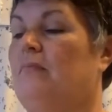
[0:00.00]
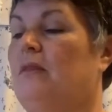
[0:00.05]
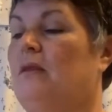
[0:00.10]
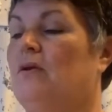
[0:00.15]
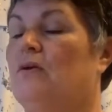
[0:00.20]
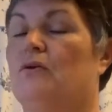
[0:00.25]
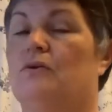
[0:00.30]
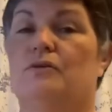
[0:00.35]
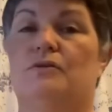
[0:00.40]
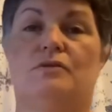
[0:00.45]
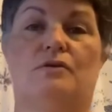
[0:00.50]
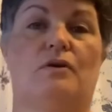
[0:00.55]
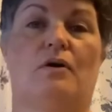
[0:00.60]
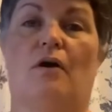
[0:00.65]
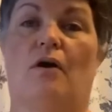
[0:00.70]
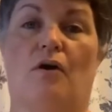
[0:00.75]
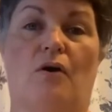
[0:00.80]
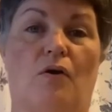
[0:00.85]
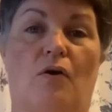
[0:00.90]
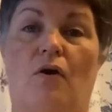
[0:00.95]
Because,
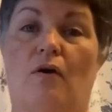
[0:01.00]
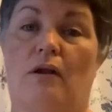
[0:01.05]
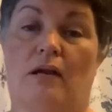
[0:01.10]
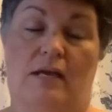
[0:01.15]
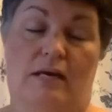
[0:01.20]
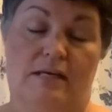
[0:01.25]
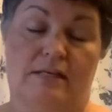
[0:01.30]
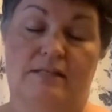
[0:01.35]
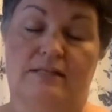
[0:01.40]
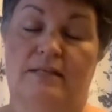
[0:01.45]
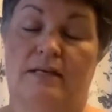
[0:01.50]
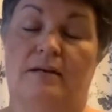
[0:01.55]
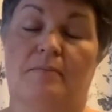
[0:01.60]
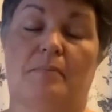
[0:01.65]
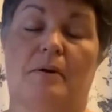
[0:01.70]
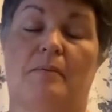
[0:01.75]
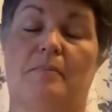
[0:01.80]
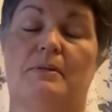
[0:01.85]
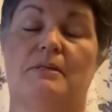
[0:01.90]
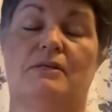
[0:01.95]
like I said, it
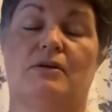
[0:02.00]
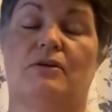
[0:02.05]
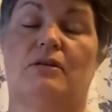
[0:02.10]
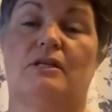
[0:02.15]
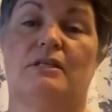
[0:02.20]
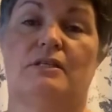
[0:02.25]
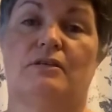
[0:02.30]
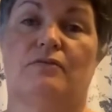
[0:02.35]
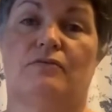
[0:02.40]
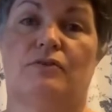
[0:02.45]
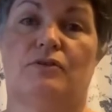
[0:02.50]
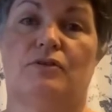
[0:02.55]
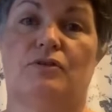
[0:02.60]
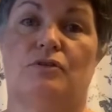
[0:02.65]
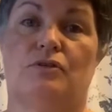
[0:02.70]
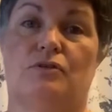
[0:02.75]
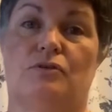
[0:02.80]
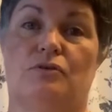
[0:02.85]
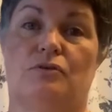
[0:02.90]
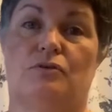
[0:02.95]
might be totally different
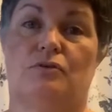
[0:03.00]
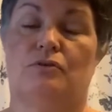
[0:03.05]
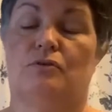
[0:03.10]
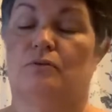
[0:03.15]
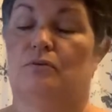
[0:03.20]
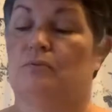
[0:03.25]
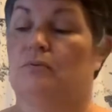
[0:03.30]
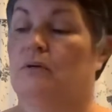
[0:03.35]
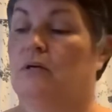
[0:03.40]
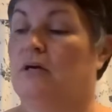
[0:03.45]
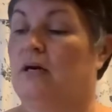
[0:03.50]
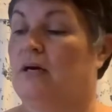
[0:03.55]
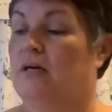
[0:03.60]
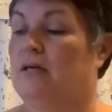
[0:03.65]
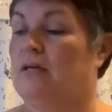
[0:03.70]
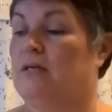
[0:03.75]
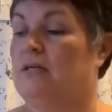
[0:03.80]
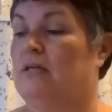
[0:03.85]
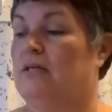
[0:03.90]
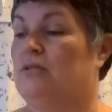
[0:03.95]
to what
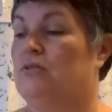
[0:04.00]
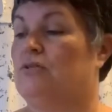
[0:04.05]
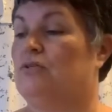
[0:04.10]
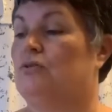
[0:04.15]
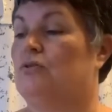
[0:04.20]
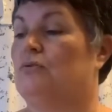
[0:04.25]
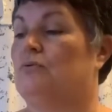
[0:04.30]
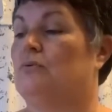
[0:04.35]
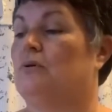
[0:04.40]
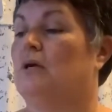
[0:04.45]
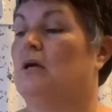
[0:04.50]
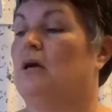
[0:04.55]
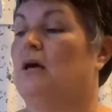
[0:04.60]
I need to do.